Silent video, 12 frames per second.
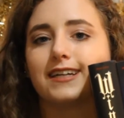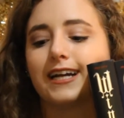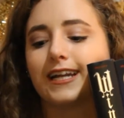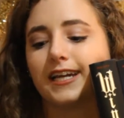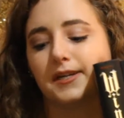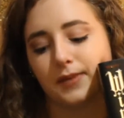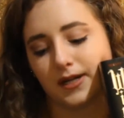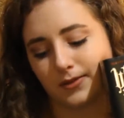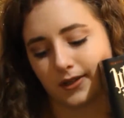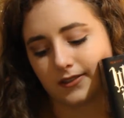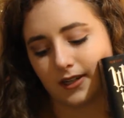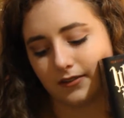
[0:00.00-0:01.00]
and I hate buying
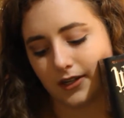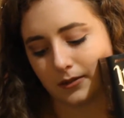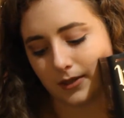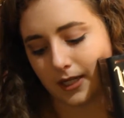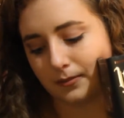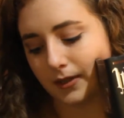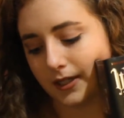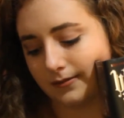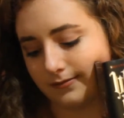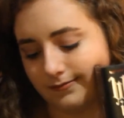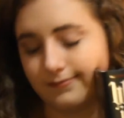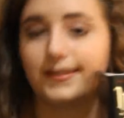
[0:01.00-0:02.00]
books that I've already read, but
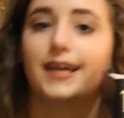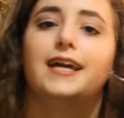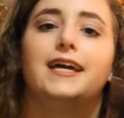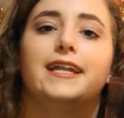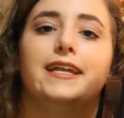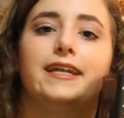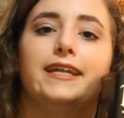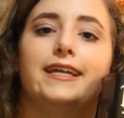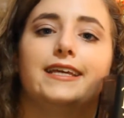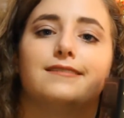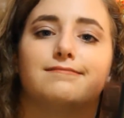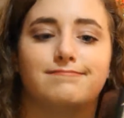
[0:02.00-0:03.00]
did
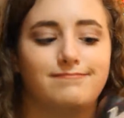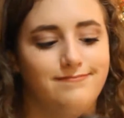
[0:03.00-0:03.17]
it.